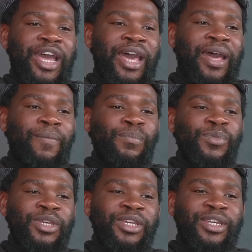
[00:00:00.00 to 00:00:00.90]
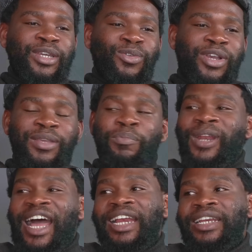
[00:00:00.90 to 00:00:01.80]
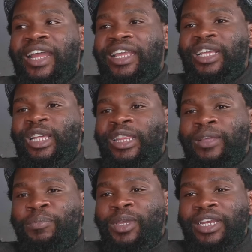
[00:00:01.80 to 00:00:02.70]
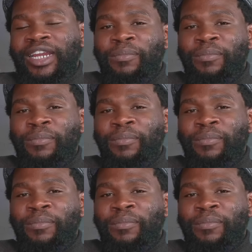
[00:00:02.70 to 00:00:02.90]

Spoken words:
It was a blunder in the beginning.